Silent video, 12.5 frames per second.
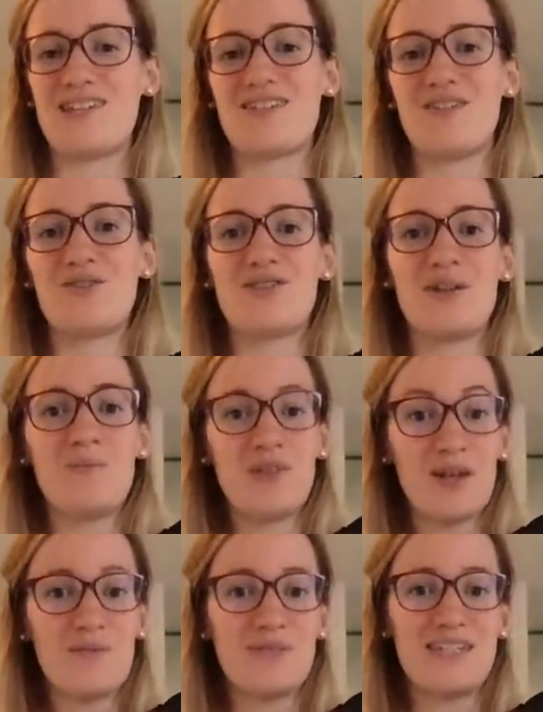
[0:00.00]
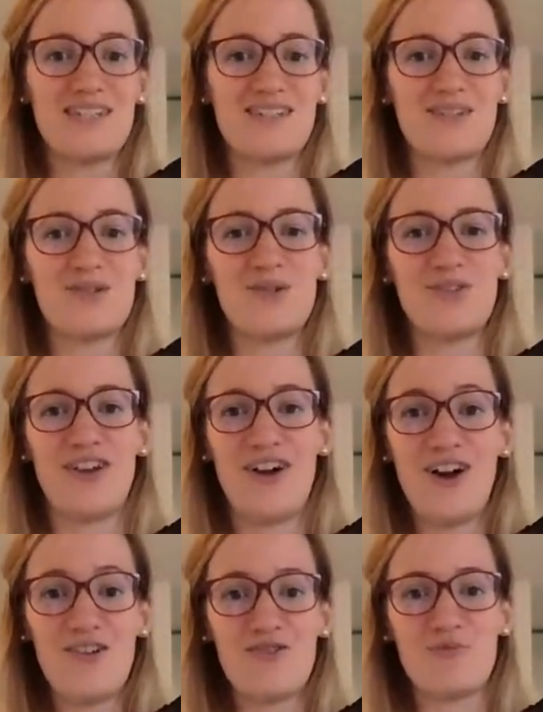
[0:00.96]
So sometimes this is called the
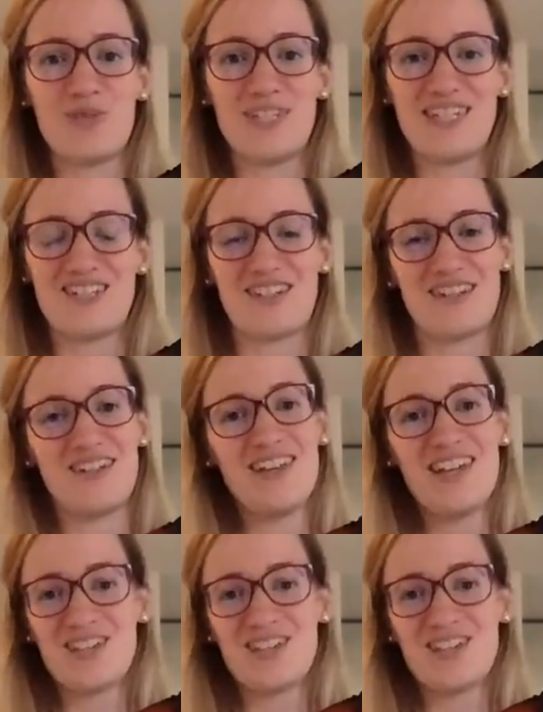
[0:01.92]
half position.